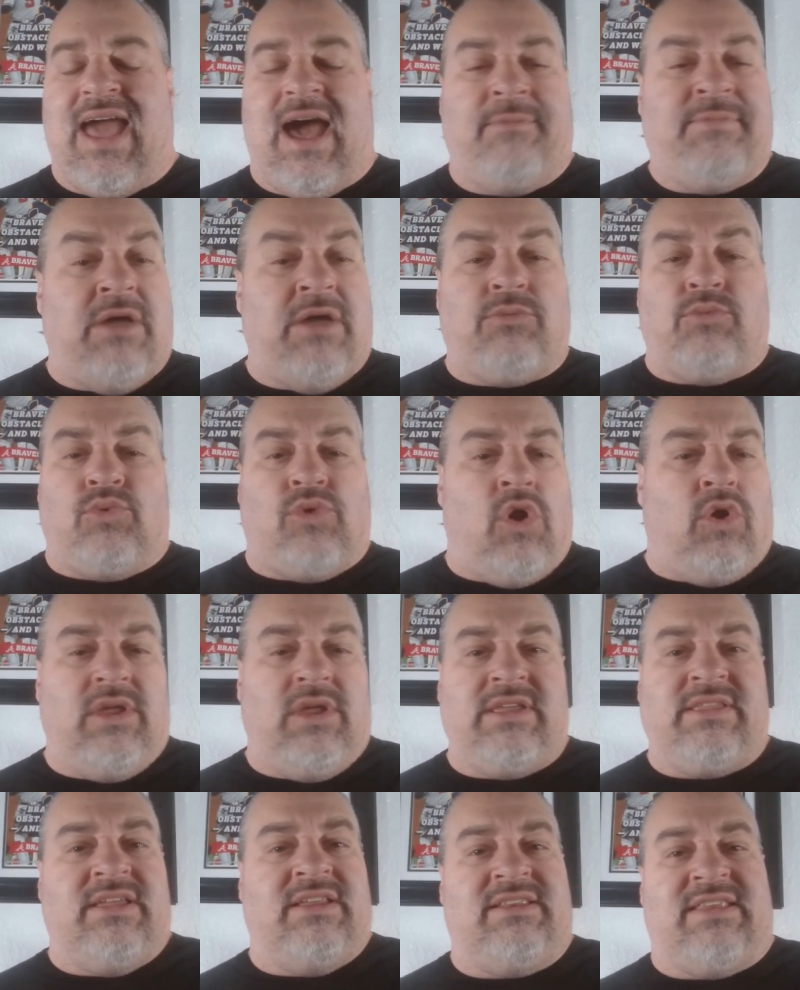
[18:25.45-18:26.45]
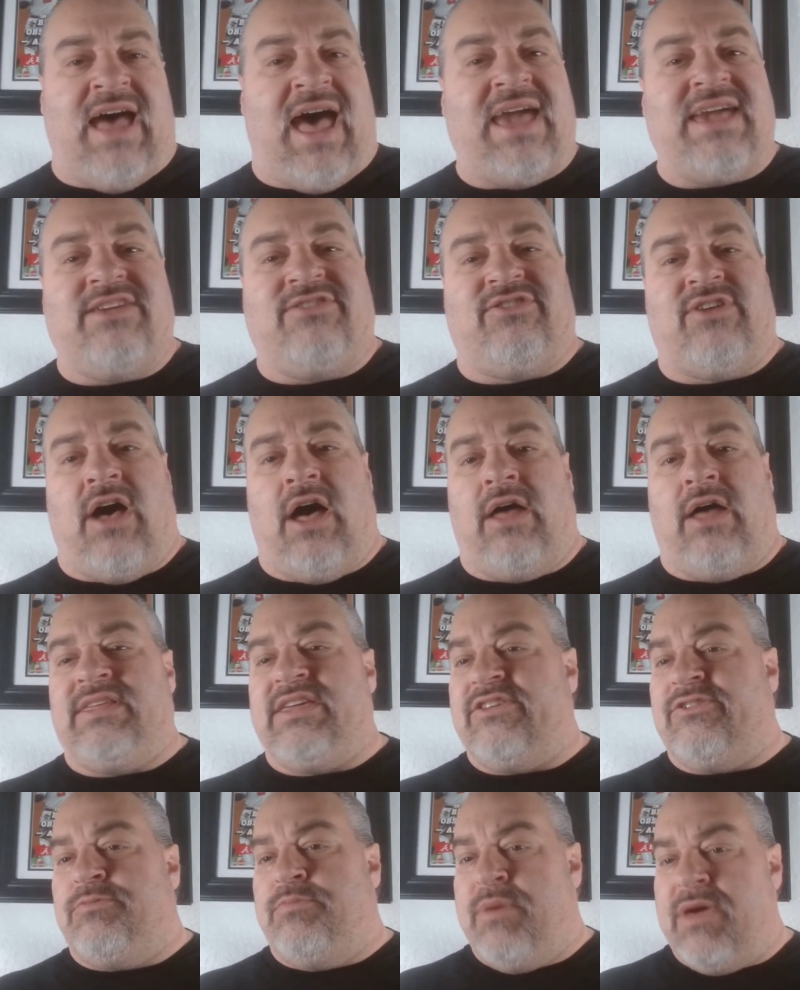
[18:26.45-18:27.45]
I'm not rolling the dice on
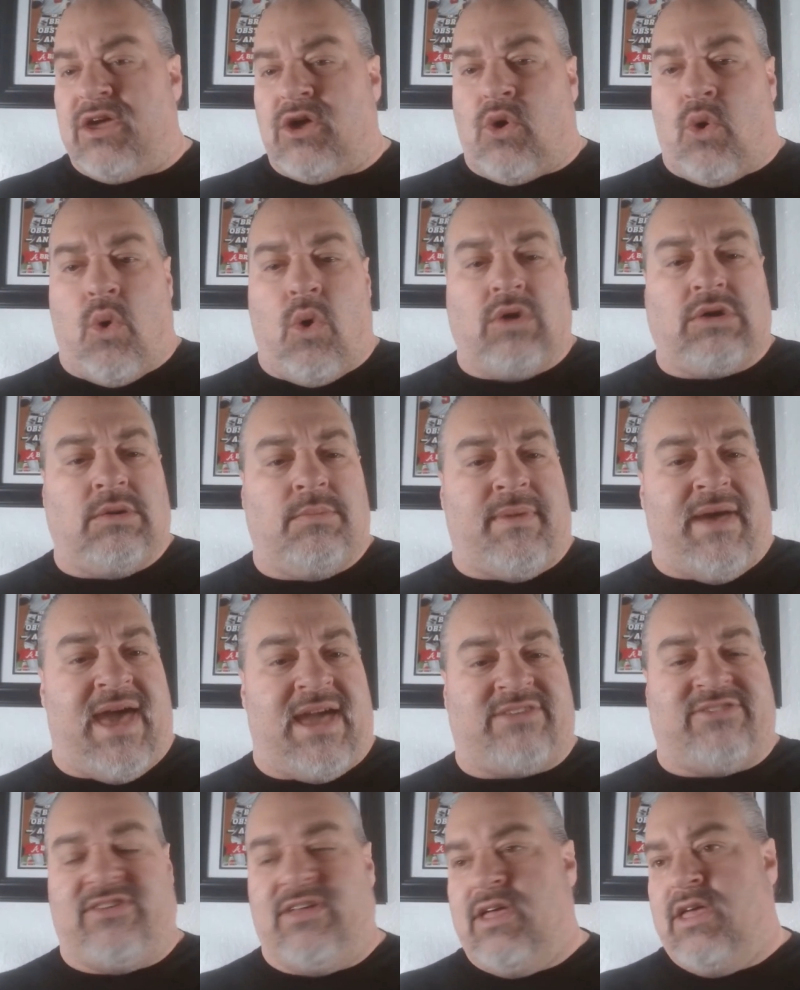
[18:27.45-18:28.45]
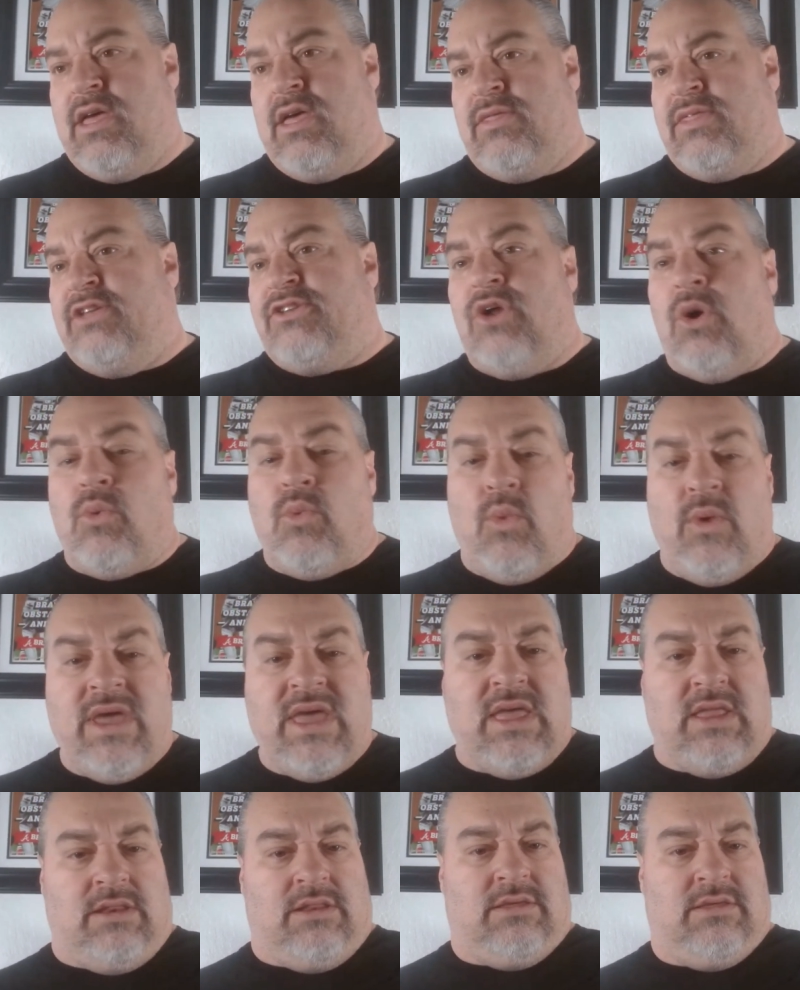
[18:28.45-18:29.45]
these big quarterbacks that don't
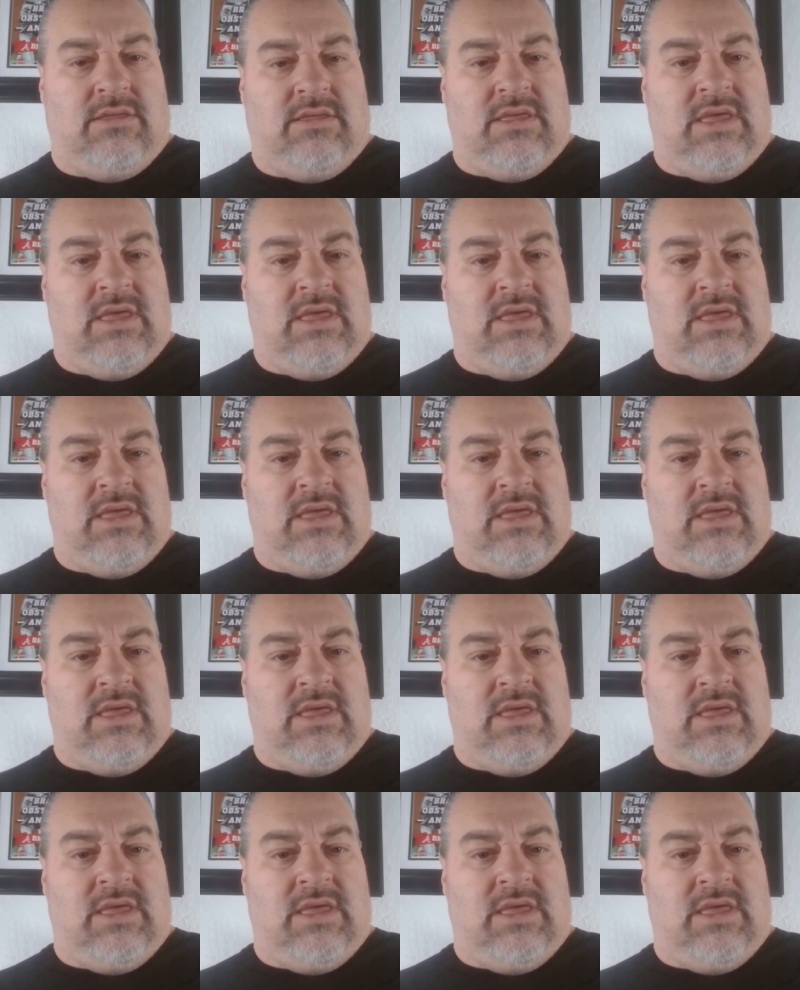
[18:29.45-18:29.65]
win.